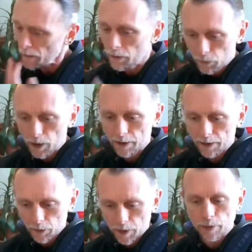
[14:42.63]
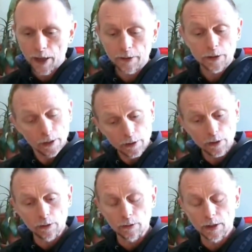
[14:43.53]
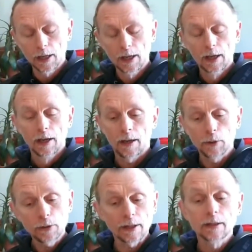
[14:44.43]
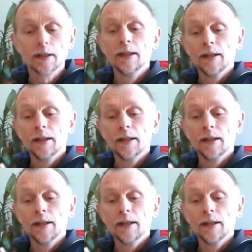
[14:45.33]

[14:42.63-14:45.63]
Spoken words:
one brand that doesn't use music,